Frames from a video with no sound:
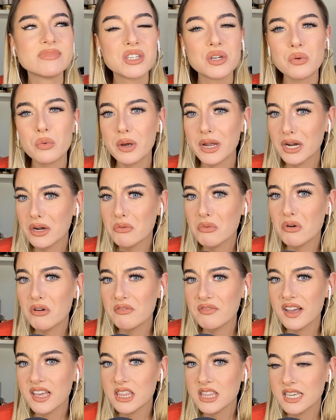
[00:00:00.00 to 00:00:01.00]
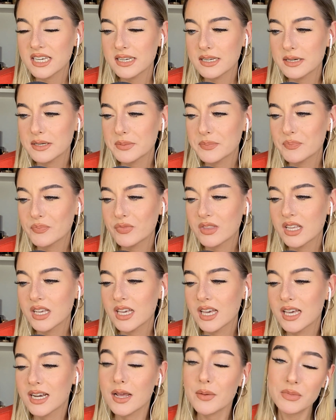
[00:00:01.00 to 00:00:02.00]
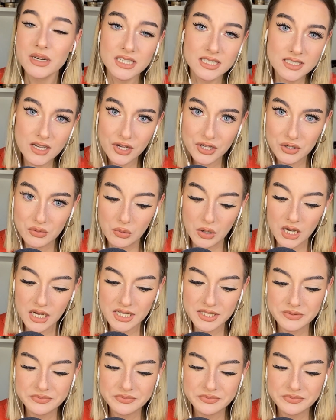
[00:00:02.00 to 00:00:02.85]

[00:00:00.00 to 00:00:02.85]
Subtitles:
Werewolf, I think. And I'm gonna tell you why.